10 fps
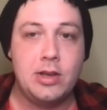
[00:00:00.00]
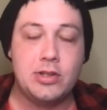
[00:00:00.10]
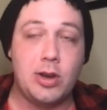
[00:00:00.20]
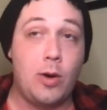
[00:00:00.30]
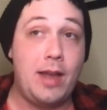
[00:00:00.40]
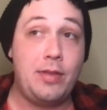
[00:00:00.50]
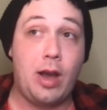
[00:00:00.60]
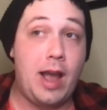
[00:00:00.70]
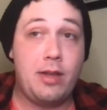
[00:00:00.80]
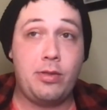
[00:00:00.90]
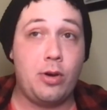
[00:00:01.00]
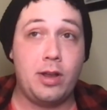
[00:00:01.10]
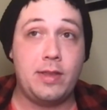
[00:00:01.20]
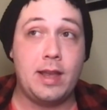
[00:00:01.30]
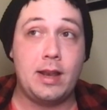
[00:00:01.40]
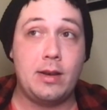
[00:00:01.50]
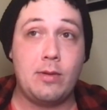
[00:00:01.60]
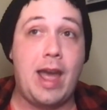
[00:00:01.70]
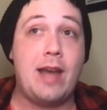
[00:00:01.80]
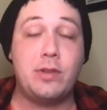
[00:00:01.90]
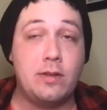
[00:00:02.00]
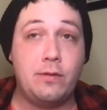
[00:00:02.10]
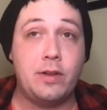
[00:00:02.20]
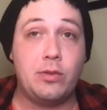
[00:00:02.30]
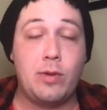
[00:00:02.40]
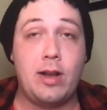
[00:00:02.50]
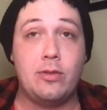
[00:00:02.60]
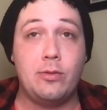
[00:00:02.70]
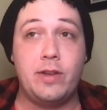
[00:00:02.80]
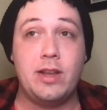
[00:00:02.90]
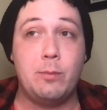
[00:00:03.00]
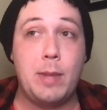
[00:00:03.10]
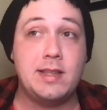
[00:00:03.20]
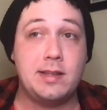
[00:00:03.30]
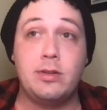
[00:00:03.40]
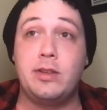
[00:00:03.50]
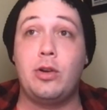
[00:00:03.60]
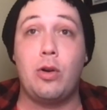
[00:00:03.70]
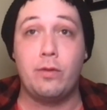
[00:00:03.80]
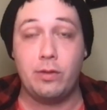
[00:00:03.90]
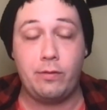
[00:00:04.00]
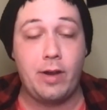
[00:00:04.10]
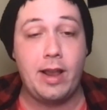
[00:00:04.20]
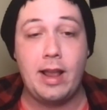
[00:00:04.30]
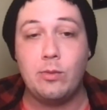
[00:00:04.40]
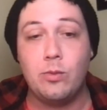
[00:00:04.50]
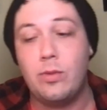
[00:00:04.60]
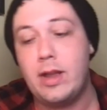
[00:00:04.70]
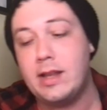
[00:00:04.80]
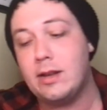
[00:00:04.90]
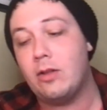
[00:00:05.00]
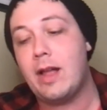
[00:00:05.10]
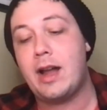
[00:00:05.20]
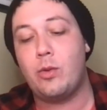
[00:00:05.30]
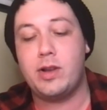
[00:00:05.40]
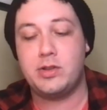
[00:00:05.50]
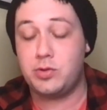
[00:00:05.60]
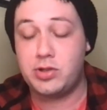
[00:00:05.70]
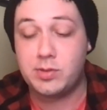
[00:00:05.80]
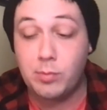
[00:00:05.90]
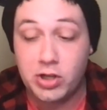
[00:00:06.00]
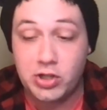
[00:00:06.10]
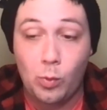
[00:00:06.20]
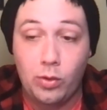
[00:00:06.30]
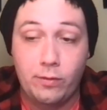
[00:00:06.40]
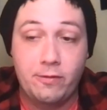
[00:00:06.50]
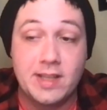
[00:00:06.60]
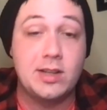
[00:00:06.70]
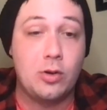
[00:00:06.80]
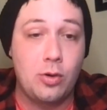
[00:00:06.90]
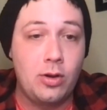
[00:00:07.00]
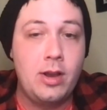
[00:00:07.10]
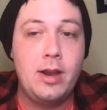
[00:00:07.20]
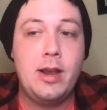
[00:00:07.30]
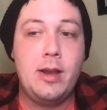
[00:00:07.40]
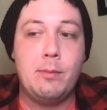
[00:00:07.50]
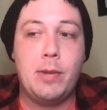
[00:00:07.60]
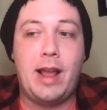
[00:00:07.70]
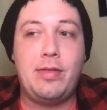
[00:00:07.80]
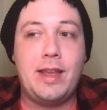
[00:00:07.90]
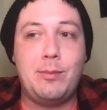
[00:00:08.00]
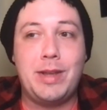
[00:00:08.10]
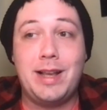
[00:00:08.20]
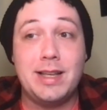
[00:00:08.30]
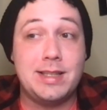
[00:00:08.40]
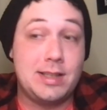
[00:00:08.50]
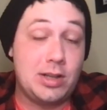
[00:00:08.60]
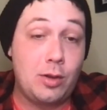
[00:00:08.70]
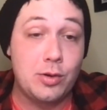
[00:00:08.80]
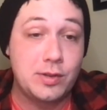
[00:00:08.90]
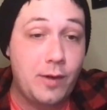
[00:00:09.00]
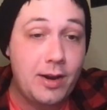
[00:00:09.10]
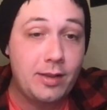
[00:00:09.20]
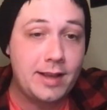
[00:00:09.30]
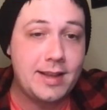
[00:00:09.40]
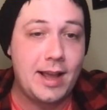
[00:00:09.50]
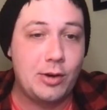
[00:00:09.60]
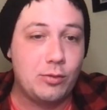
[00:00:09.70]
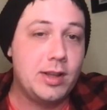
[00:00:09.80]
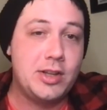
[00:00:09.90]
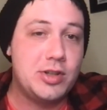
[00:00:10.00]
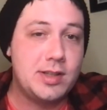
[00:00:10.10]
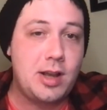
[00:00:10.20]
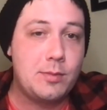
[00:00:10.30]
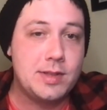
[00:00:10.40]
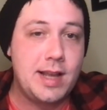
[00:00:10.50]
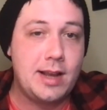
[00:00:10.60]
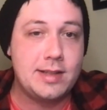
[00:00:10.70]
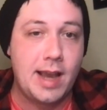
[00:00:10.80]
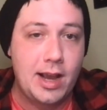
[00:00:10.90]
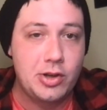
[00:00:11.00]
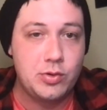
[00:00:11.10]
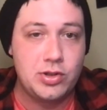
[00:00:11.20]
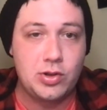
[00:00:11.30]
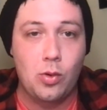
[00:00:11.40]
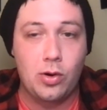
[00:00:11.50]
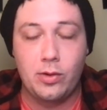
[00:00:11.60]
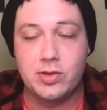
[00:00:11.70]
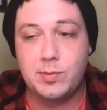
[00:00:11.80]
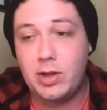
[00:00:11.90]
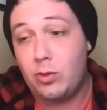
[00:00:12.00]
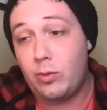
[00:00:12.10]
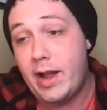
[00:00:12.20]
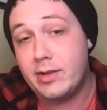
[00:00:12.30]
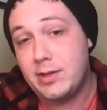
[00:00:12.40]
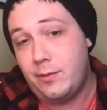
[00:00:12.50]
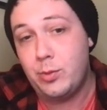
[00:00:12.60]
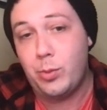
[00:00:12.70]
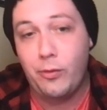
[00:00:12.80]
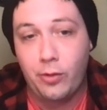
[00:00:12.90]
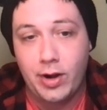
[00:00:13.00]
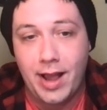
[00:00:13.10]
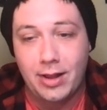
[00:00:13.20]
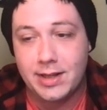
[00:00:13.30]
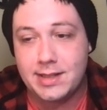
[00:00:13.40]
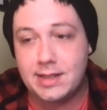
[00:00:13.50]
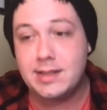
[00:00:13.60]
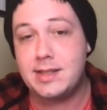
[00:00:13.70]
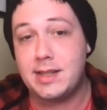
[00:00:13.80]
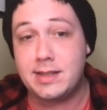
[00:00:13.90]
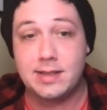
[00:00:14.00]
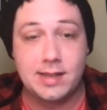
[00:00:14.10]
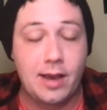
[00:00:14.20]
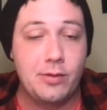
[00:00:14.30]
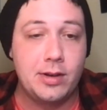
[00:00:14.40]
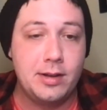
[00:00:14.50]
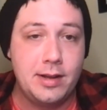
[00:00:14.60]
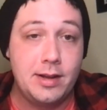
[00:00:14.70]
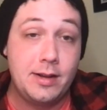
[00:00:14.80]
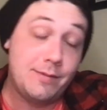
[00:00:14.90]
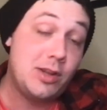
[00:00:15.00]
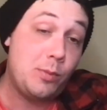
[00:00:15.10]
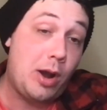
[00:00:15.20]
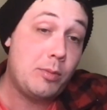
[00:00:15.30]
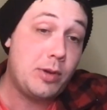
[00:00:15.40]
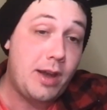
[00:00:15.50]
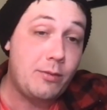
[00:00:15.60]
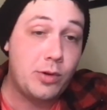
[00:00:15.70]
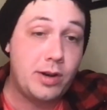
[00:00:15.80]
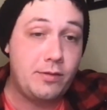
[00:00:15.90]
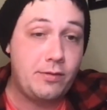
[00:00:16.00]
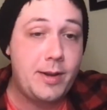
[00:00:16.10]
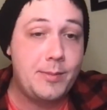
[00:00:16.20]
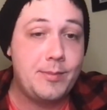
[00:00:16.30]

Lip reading: So I thought that after the 5th round, Villa basically took over the fight, and in a lot of ways was just much more physical. But I think because it's a close fight like that, it really just comes down to how you score those middle rounds. If you preferred Ellis in 6 and 7, then you probably have him winning the fight.